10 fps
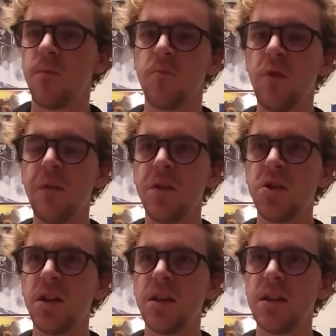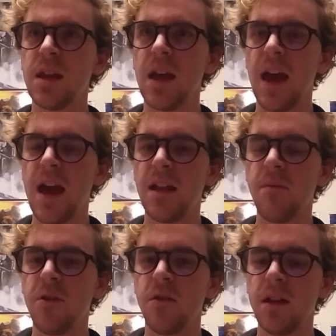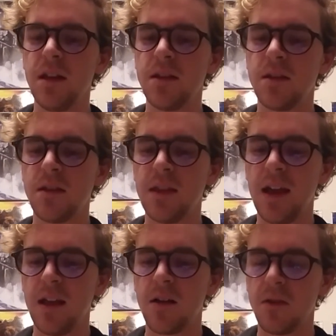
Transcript: privileges and immunities that